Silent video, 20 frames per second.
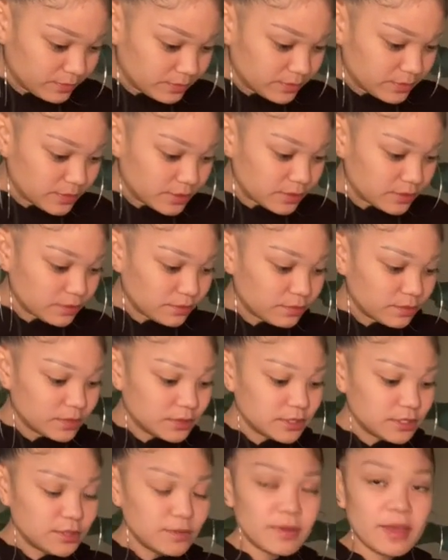So
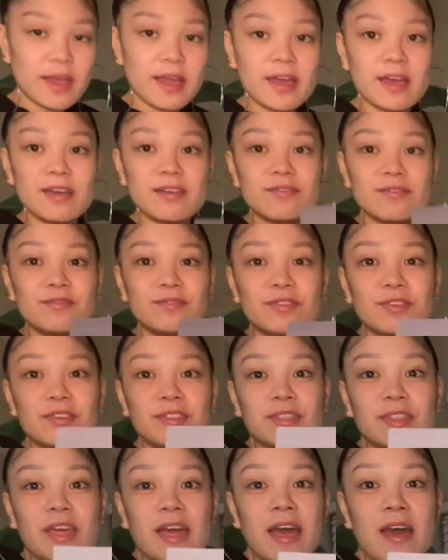once you have
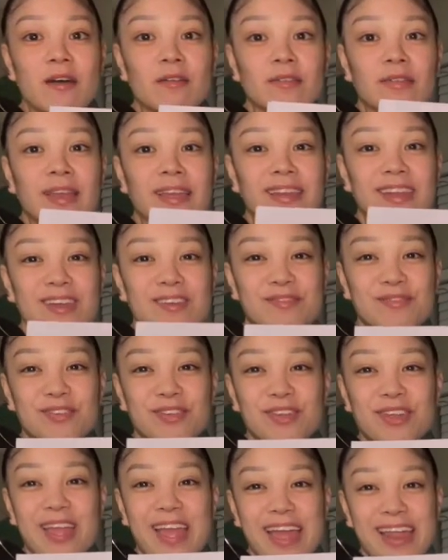the outline of
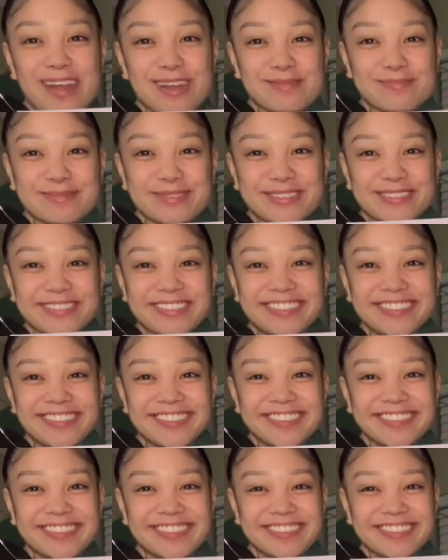your animal,
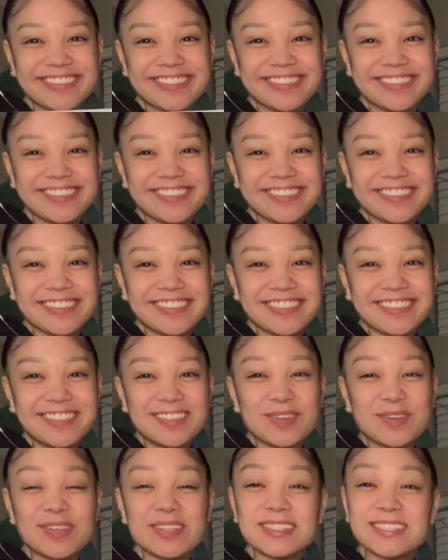
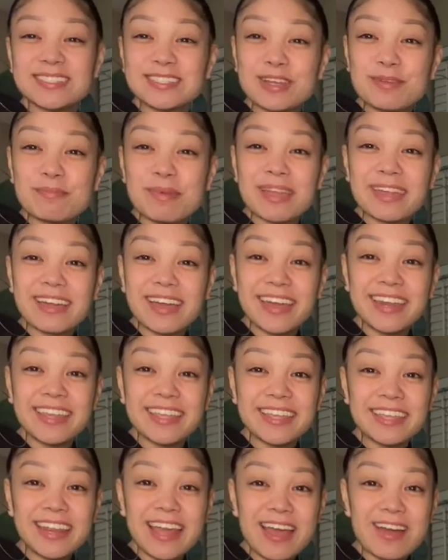you can start by
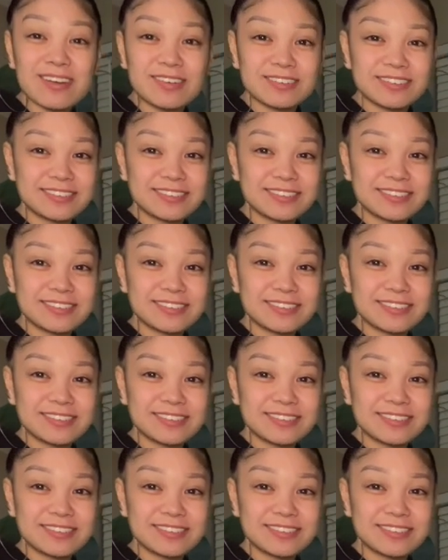cutting it out.